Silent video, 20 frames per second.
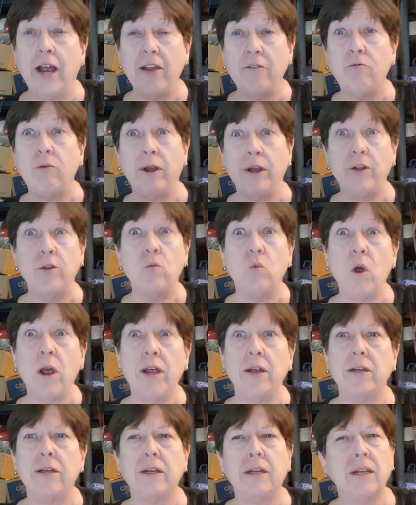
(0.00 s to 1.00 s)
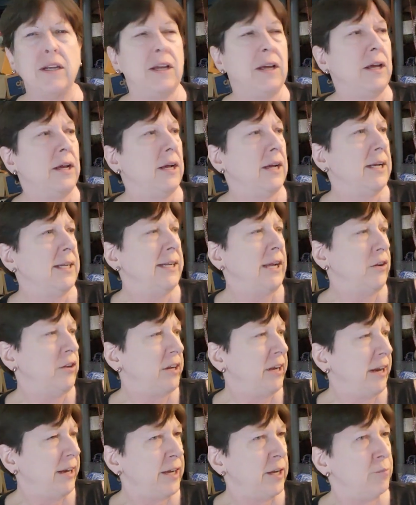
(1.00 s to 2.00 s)
I have red and white. Now,
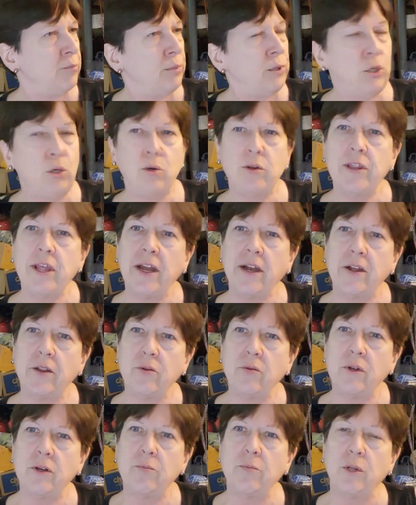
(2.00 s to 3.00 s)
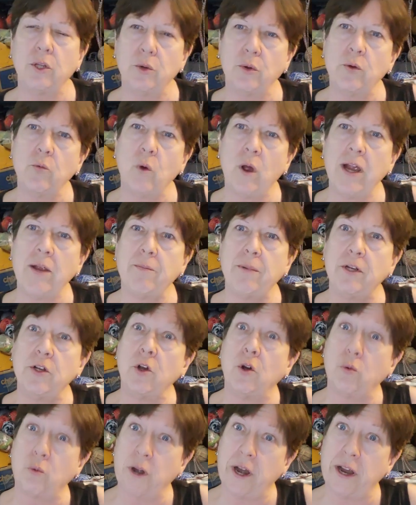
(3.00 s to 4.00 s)
did I get blue in that other one? Blue and white, but
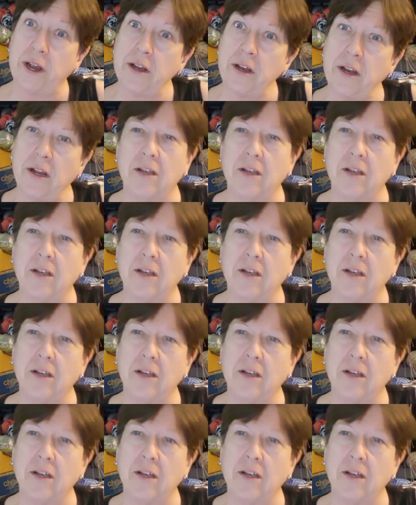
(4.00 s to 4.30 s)
no red?